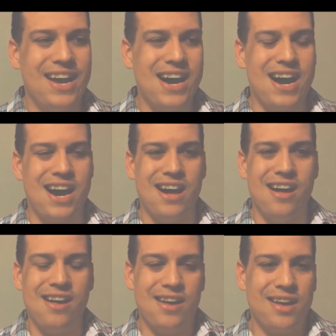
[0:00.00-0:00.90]
Uh,
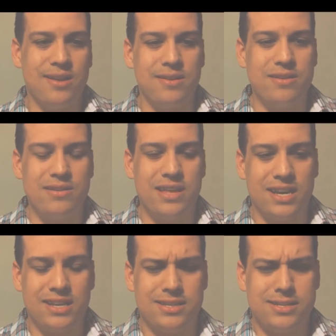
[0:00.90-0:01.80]

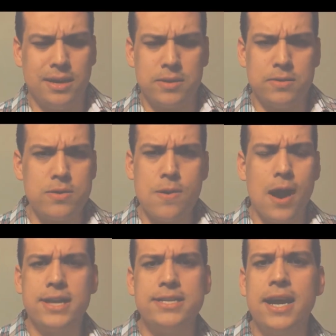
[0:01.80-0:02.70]
they tell you your
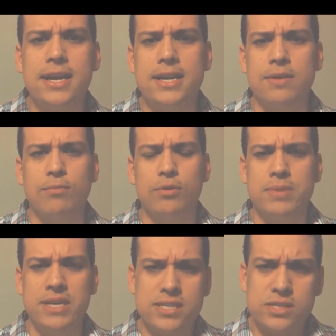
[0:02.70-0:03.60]
identity will
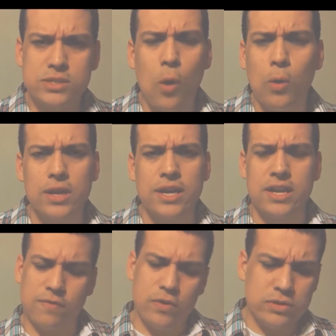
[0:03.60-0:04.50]
be stolen
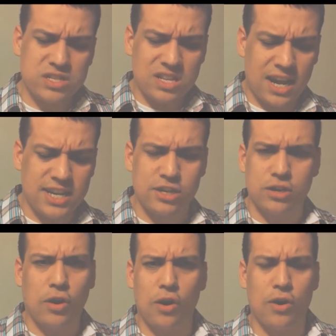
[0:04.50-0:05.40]
if you slide
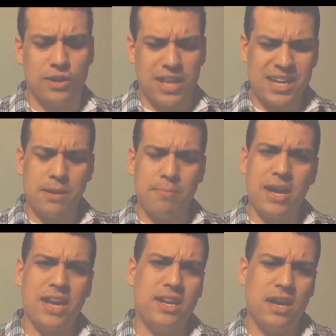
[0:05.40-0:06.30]
your card. They can
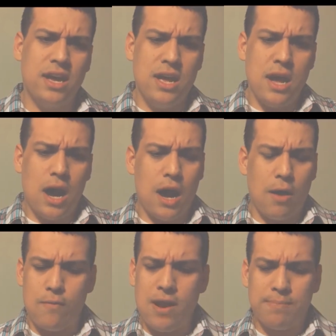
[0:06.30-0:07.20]
make
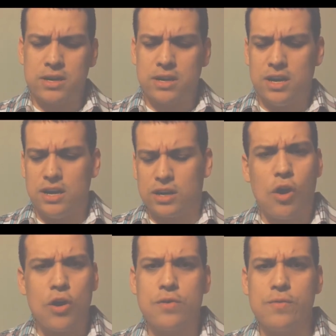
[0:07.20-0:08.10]
uh, replica
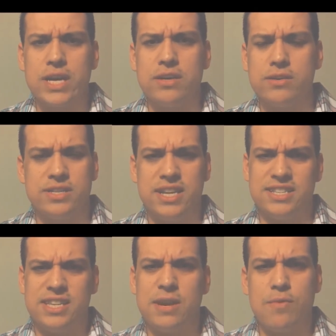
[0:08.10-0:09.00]
card readers
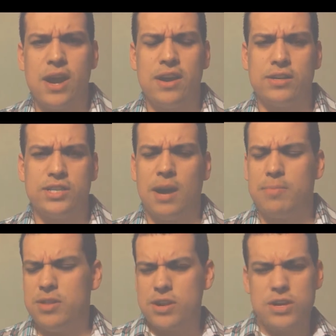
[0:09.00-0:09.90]
that sit right on
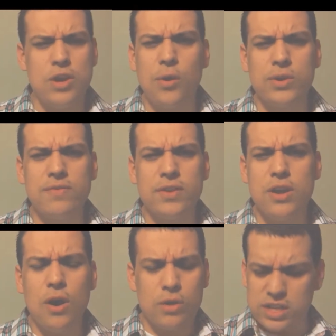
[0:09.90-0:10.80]
top of there. You don't even
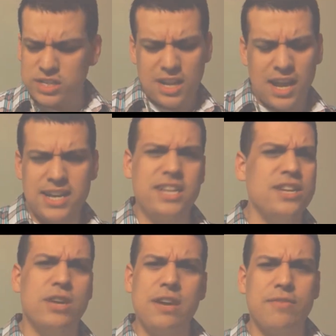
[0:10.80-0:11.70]
know. You slide it,
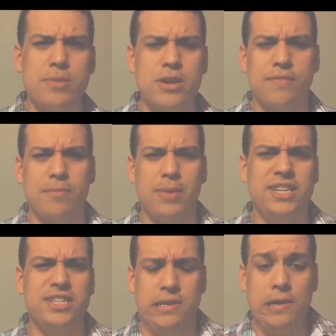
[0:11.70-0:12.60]
you give them your
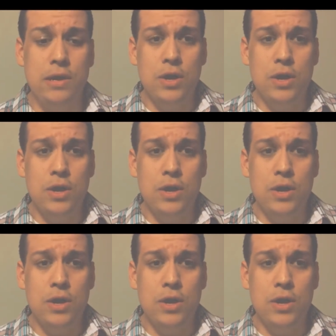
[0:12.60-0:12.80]
information.